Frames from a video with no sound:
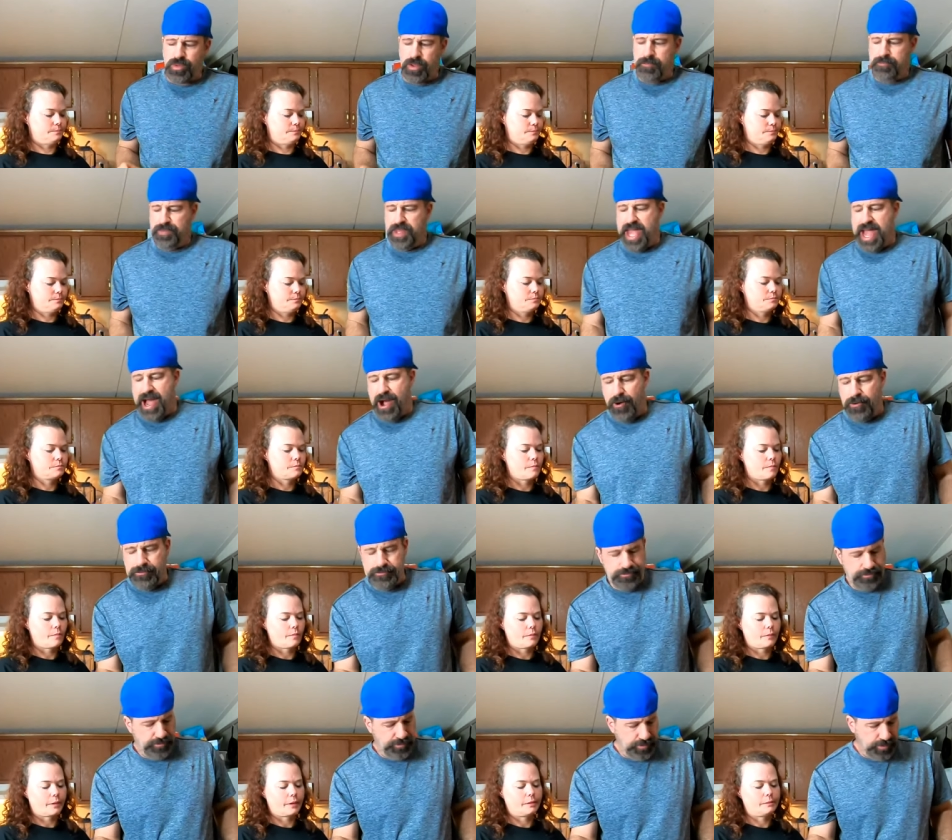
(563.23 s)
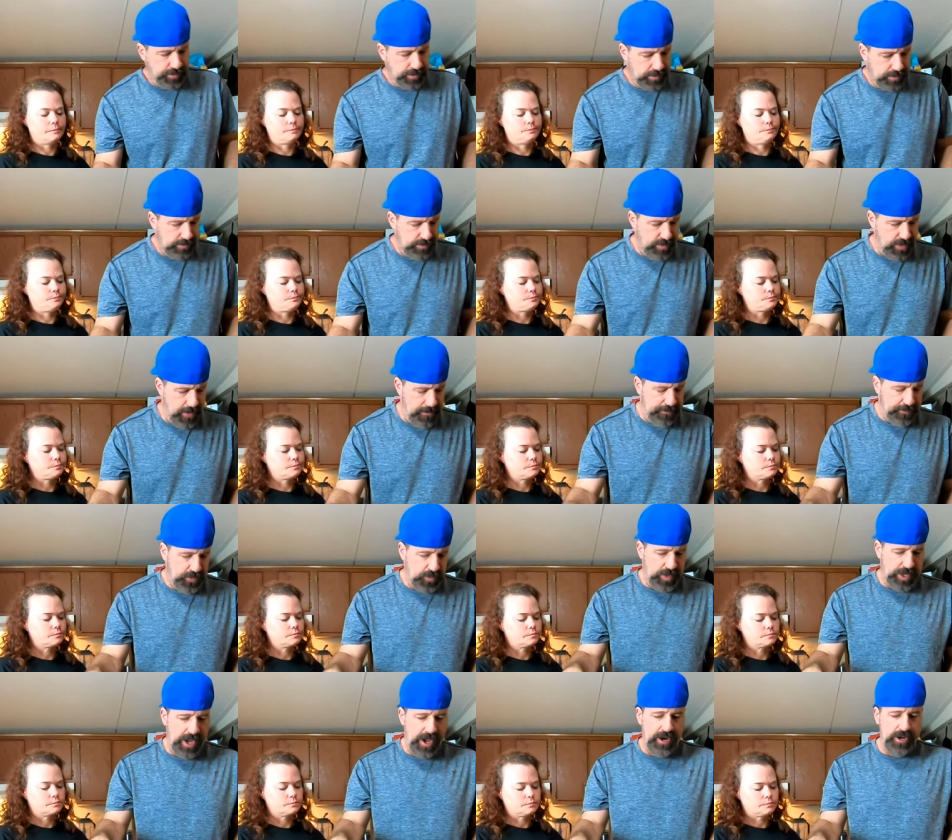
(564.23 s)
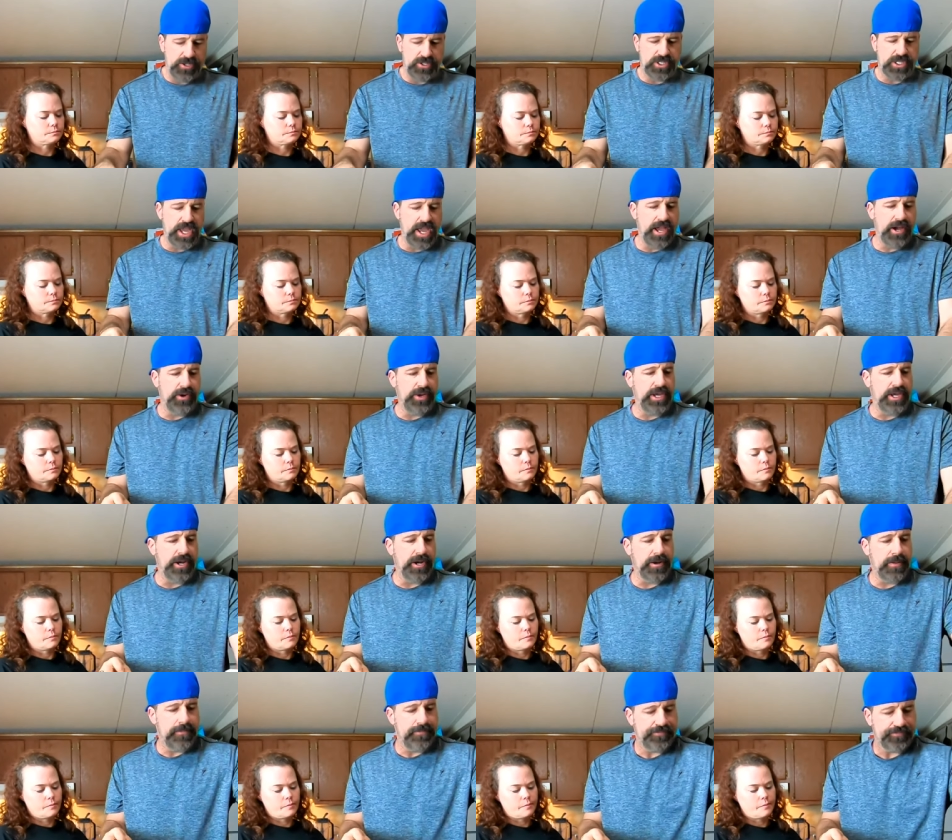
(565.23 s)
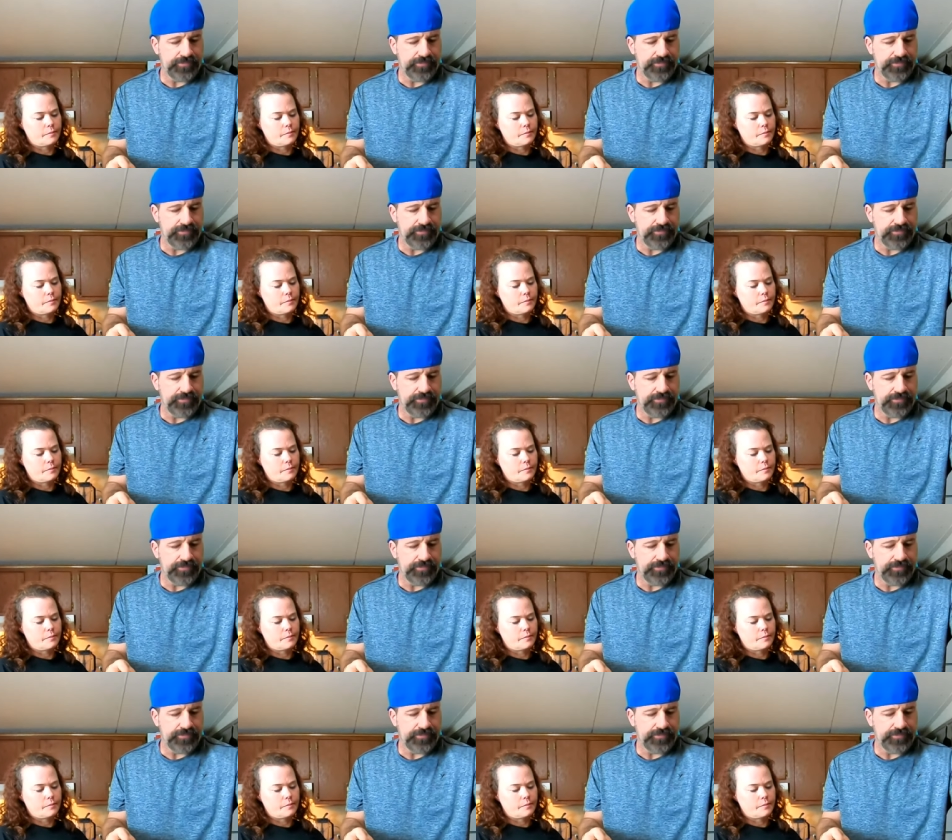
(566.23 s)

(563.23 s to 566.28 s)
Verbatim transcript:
Speaker 1: Now, we got our scale here.